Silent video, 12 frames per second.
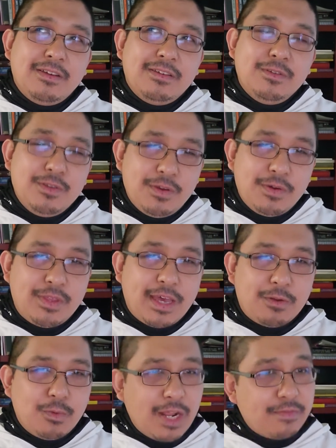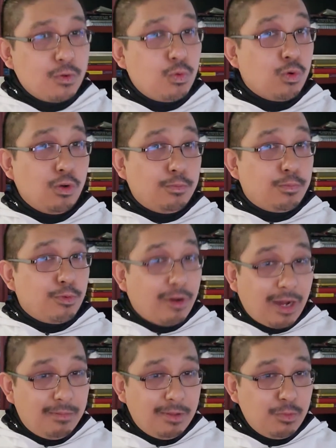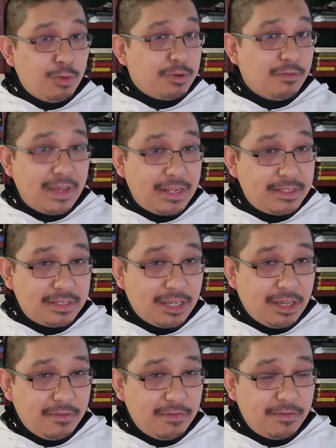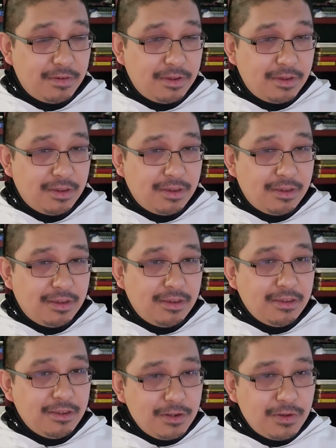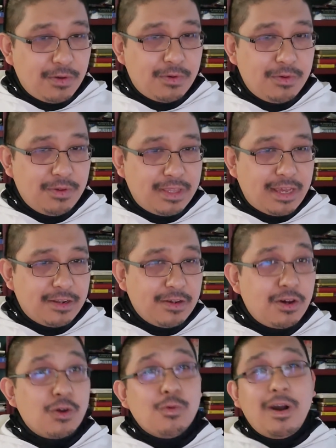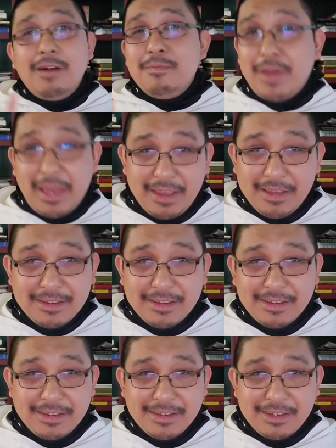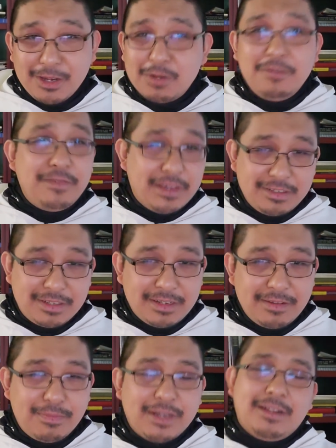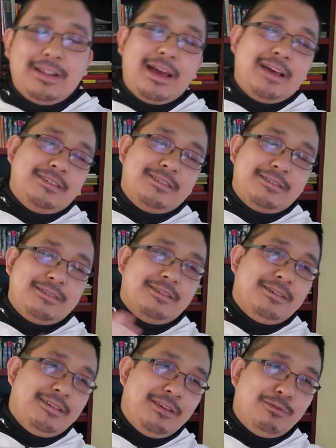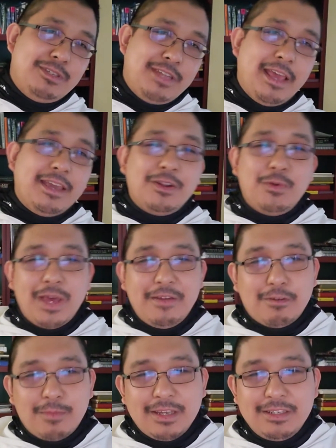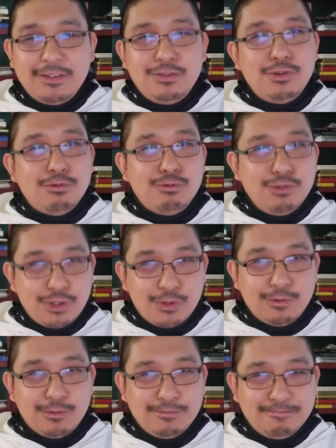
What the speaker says: you knew that whatever world problem would prevent itself, you knew that Harambe could have fixed it. But alas, he was taken away from us too soon.